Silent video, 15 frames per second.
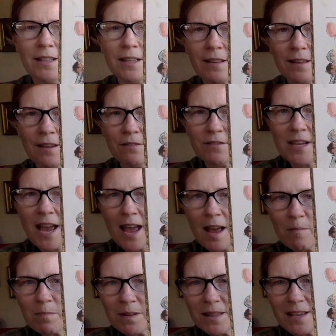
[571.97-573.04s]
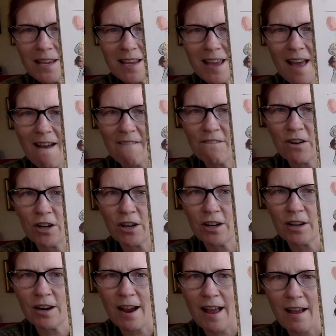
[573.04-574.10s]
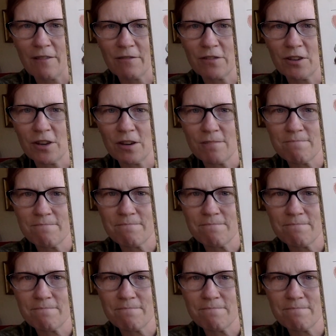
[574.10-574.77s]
lived happily ever after.